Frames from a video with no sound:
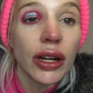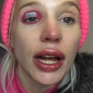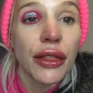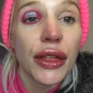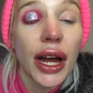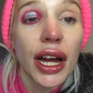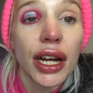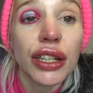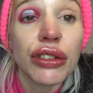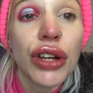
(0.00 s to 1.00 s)
Look at
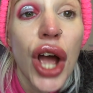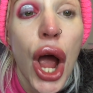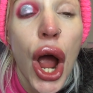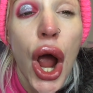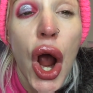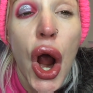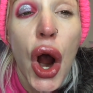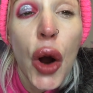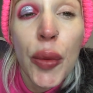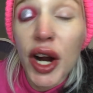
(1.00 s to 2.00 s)
that.
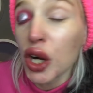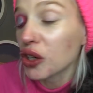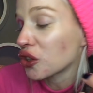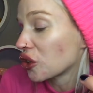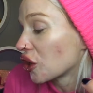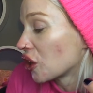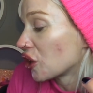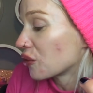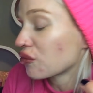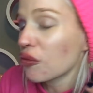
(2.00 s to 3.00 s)
Oh my gosh.
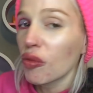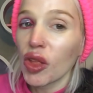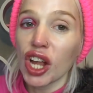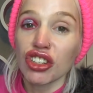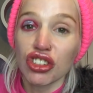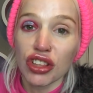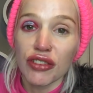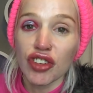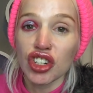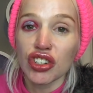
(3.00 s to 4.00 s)
Shut
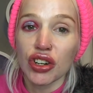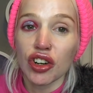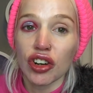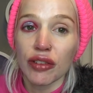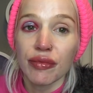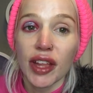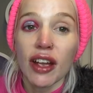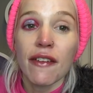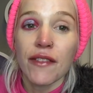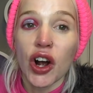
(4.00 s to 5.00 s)
the front door,
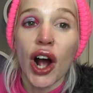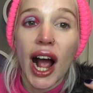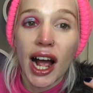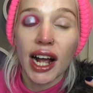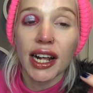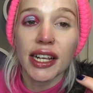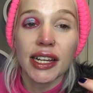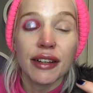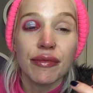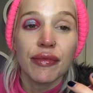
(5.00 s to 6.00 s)
for I
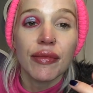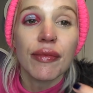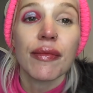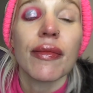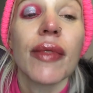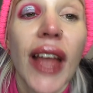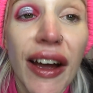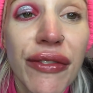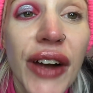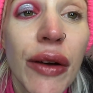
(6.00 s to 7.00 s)

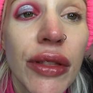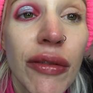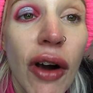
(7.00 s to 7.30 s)
have found the